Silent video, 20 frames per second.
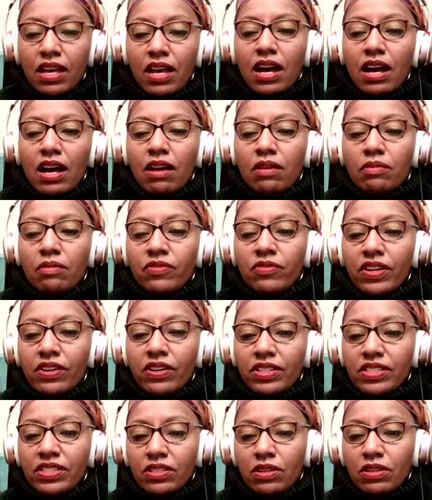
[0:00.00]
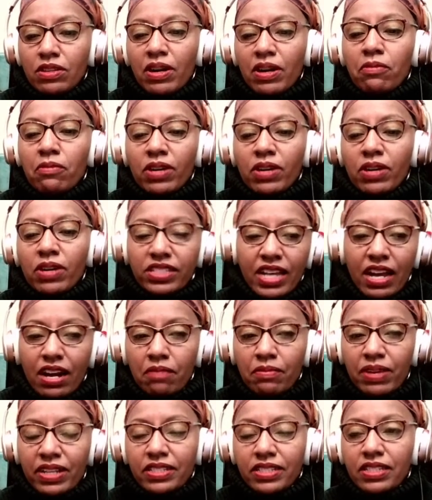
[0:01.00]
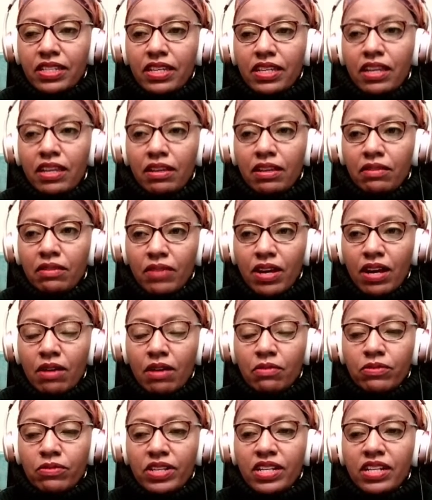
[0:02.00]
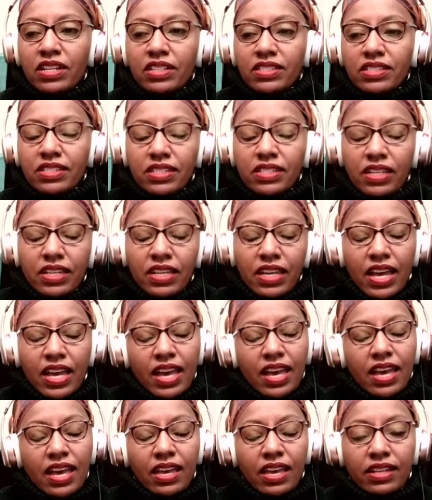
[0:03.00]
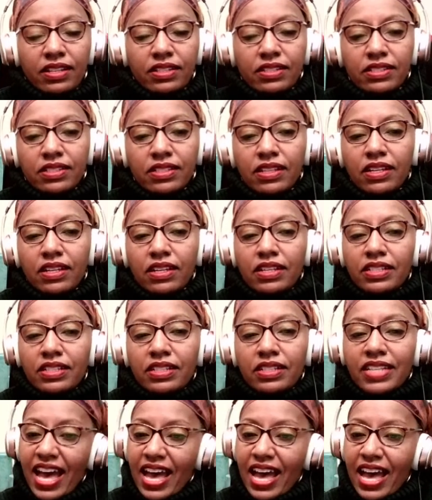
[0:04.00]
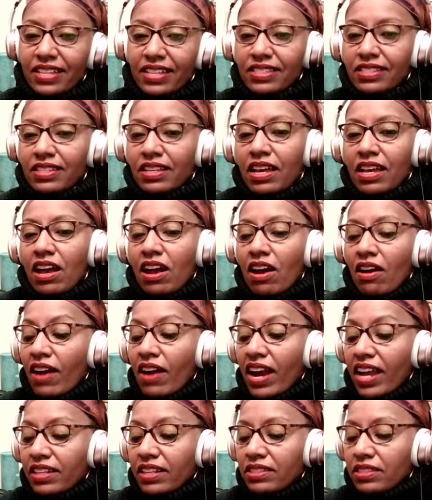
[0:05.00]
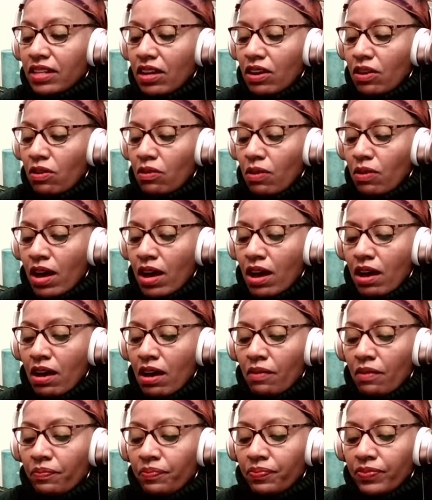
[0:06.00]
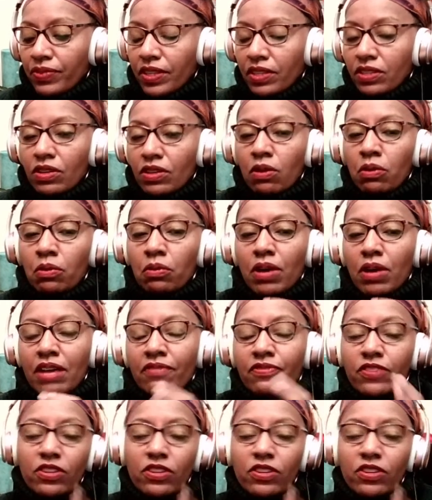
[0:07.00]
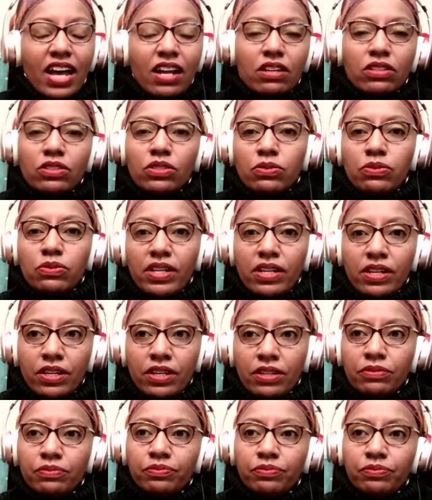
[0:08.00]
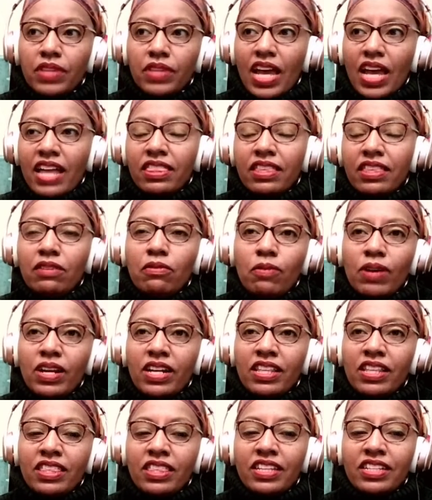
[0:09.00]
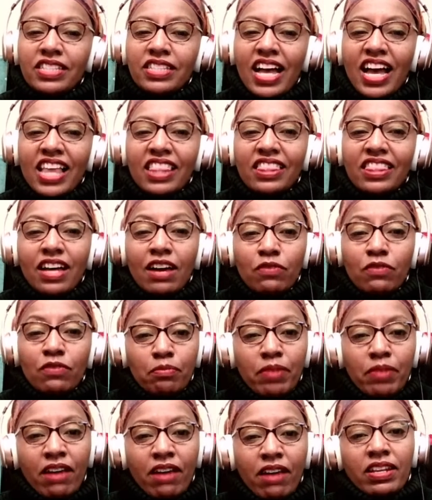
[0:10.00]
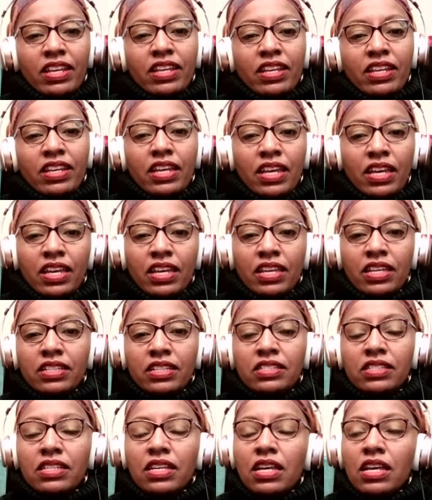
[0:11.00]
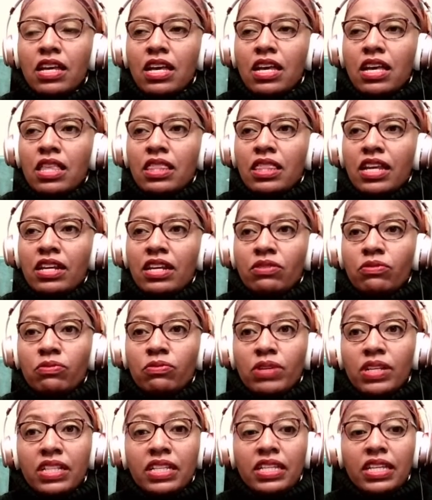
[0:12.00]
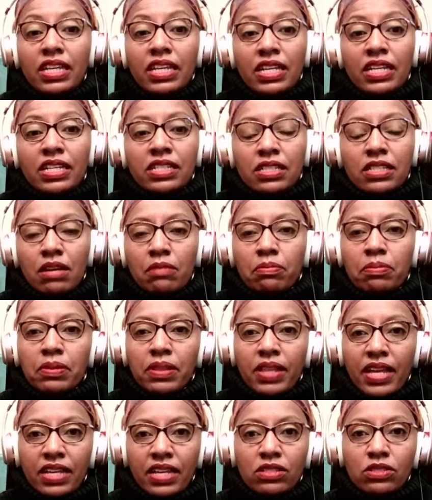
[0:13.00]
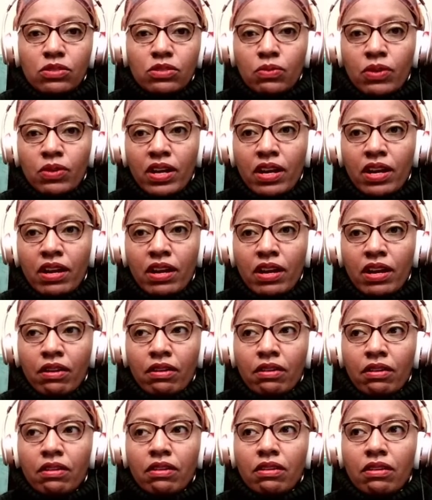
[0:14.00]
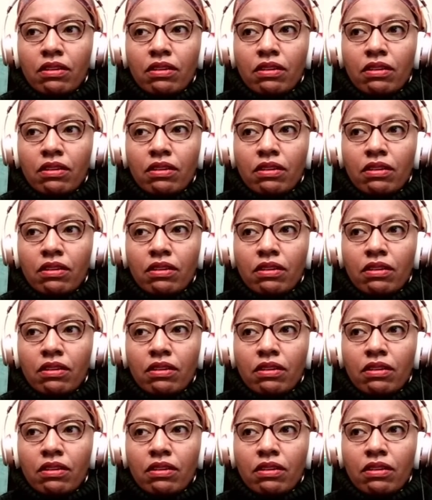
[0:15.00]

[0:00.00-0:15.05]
very soon. But I want to shout out my team, Rita, Sadiq, and Taz. All right. So if you're not on Twitter, I think one of the things I love about it is that it really is a place where